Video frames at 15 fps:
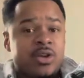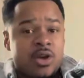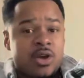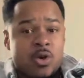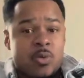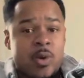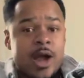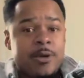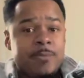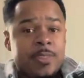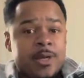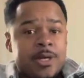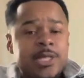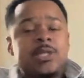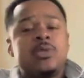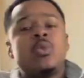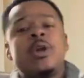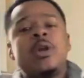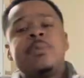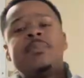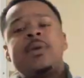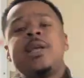All right. This is
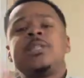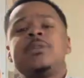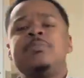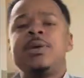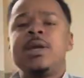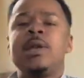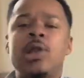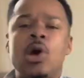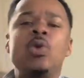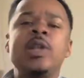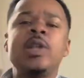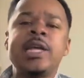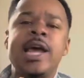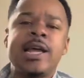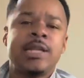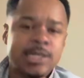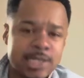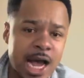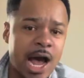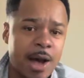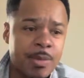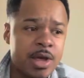what it means to be lonely at the
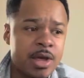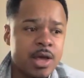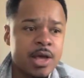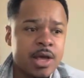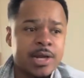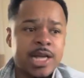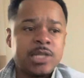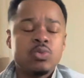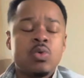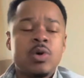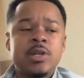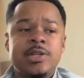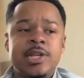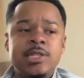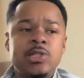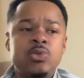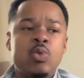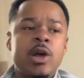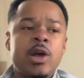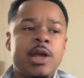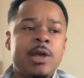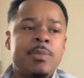top. That's what this is
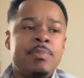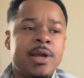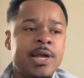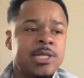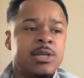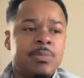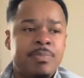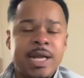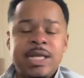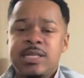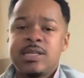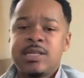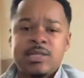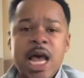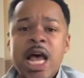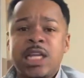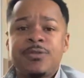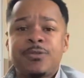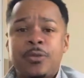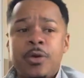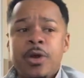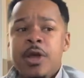what it means to be
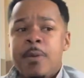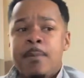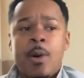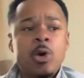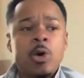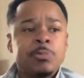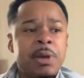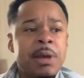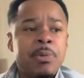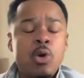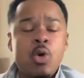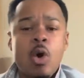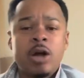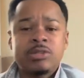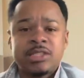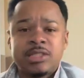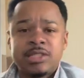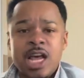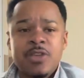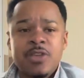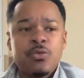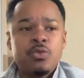successful. Most people who are
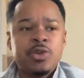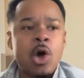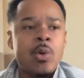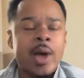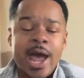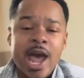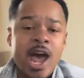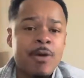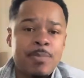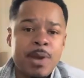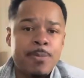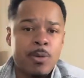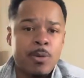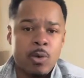successful don't have people